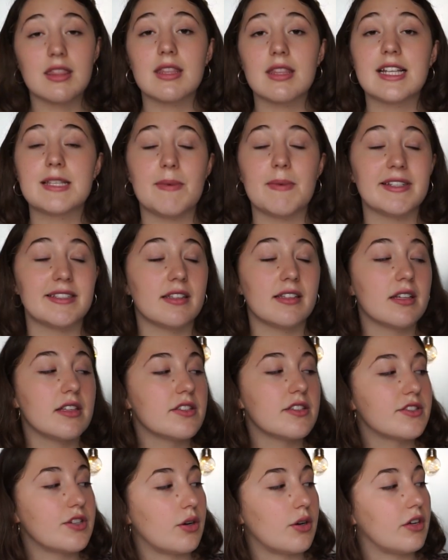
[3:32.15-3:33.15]
It's basically the
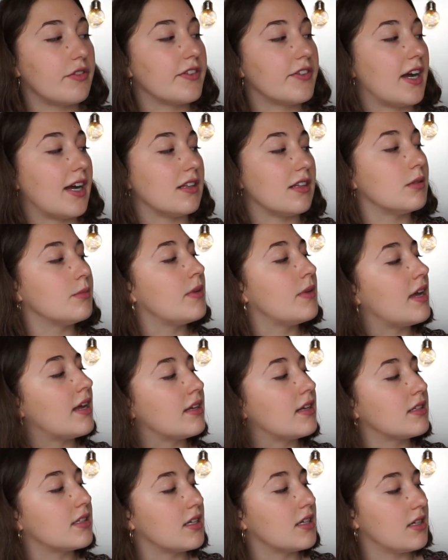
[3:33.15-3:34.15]
story of Callum
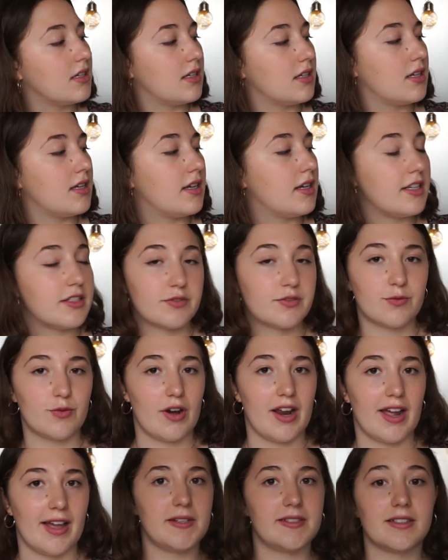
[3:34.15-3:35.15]
and his
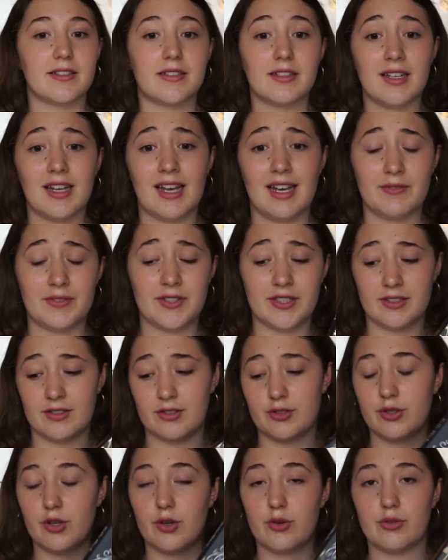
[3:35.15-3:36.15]
friend basically having
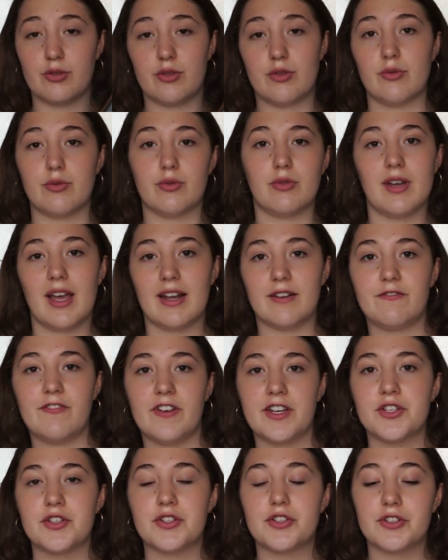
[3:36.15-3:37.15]
to go through
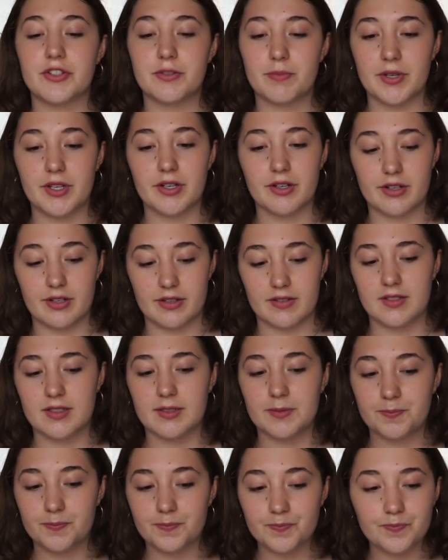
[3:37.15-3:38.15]
adventures
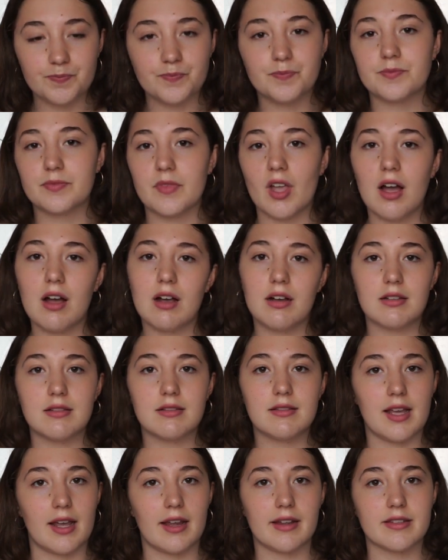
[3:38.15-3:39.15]
because
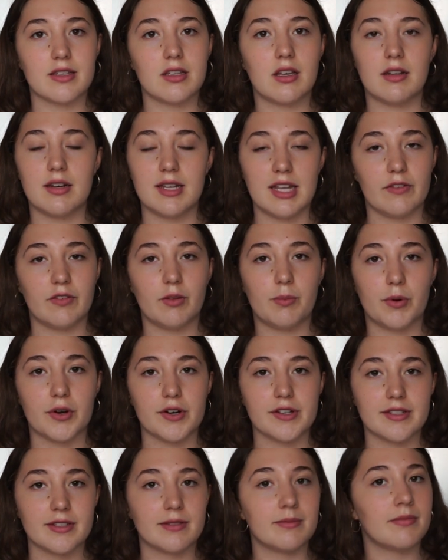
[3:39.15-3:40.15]
there's an evil
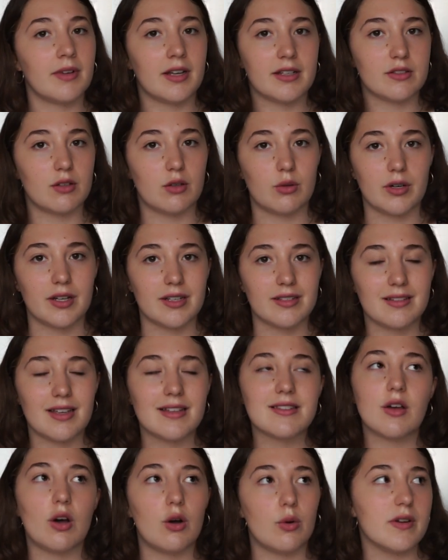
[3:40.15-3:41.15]
person, as always.
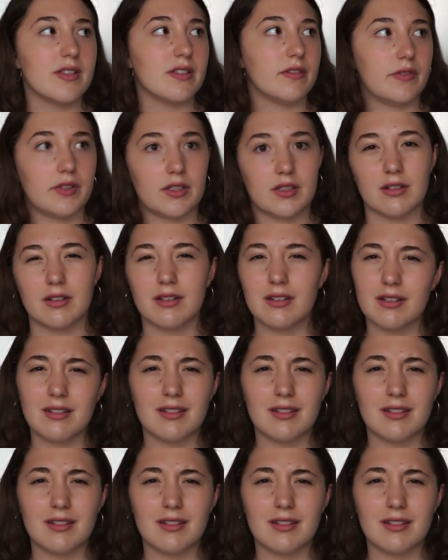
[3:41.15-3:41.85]
There's always a villain.